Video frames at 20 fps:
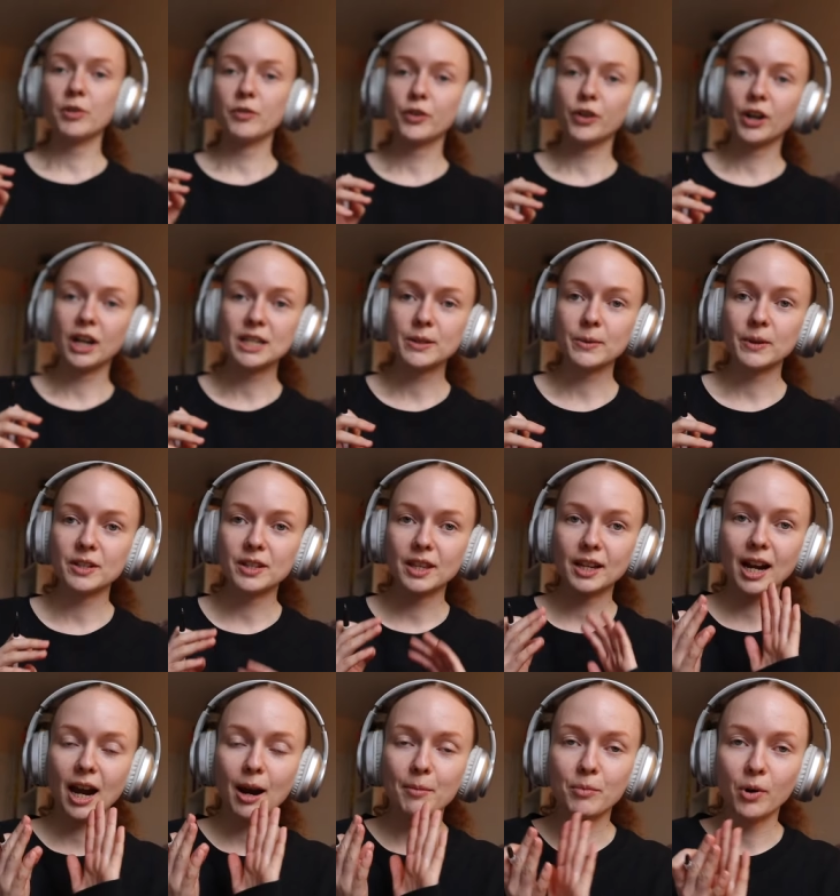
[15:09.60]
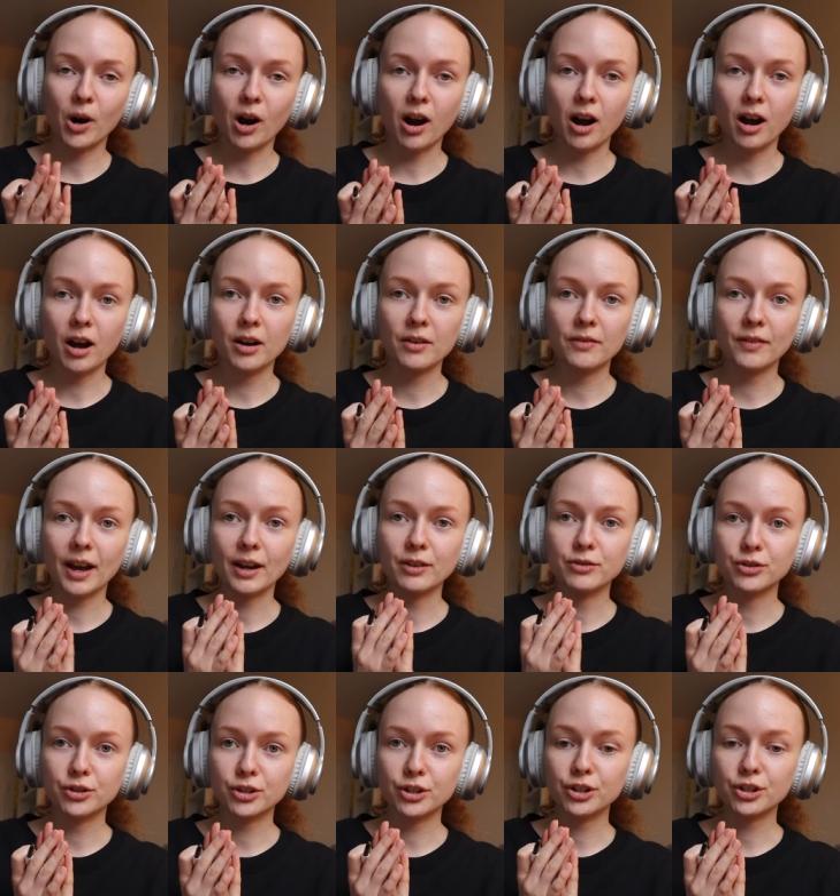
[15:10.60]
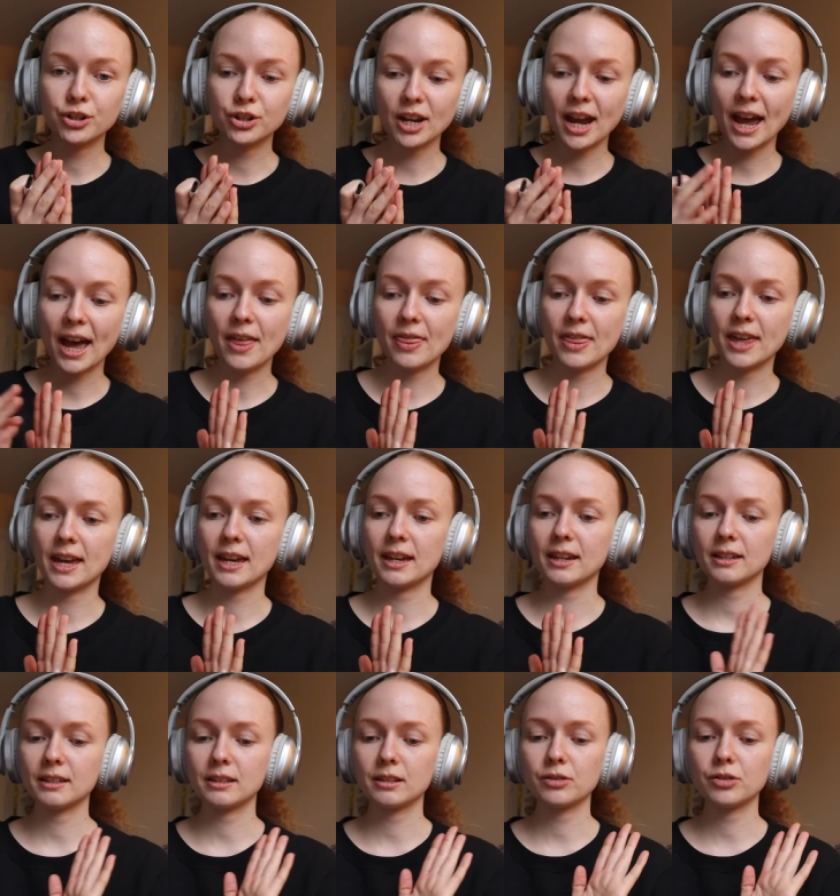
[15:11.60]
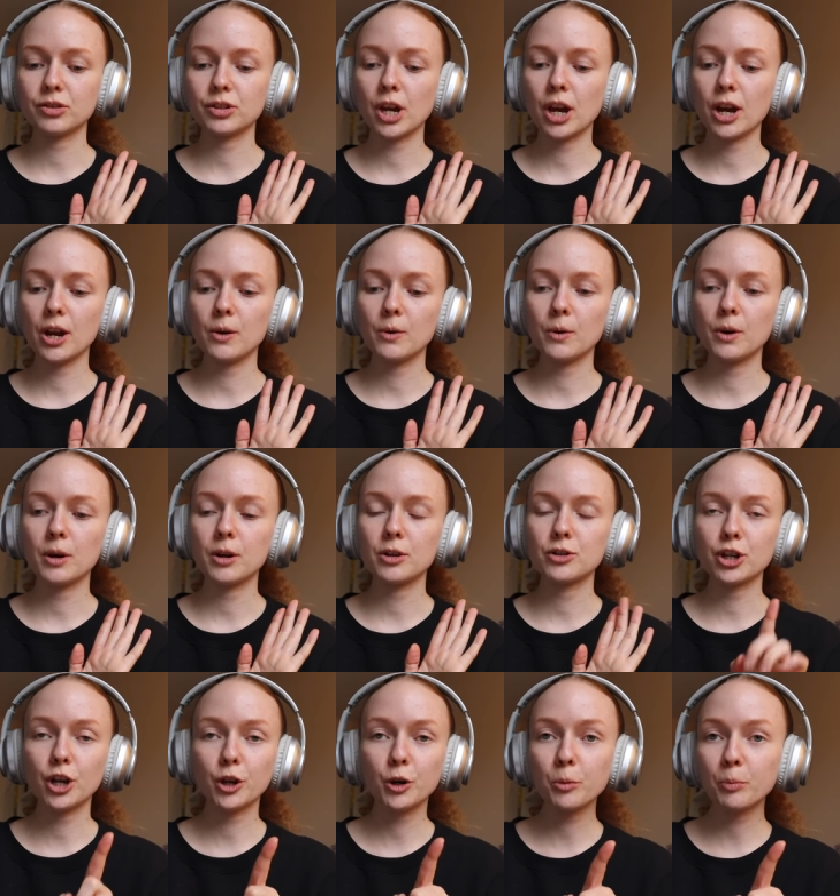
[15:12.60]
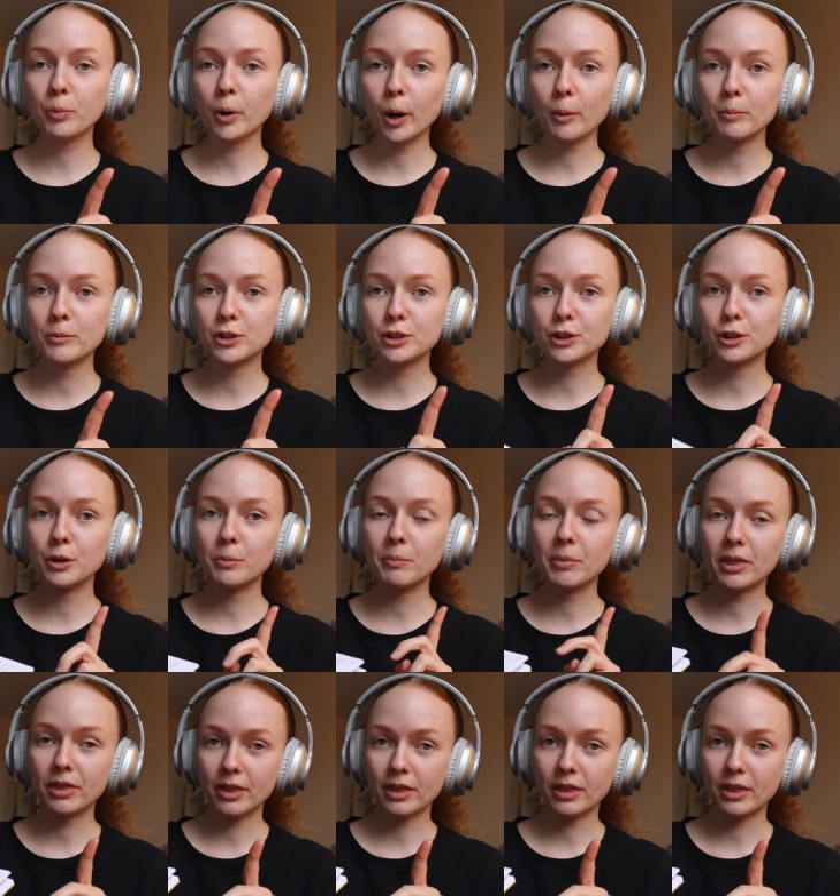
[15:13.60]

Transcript: Before I switch the camera off, I'll just share this. So journal prompt number